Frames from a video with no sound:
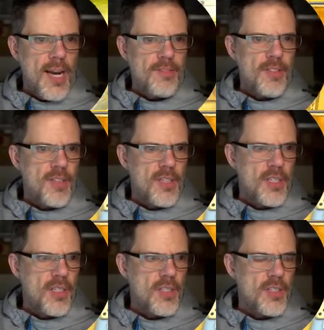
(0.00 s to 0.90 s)

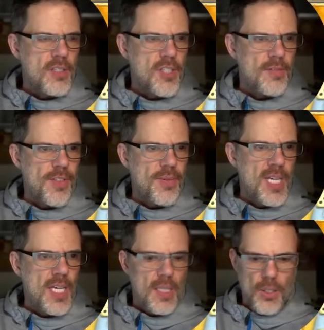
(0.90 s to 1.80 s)
left. Shift
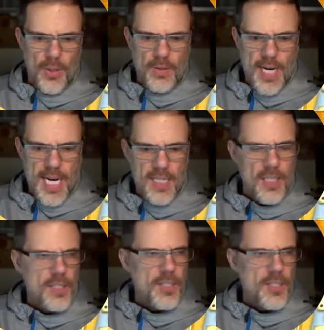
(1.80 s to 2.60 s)
3, lower right.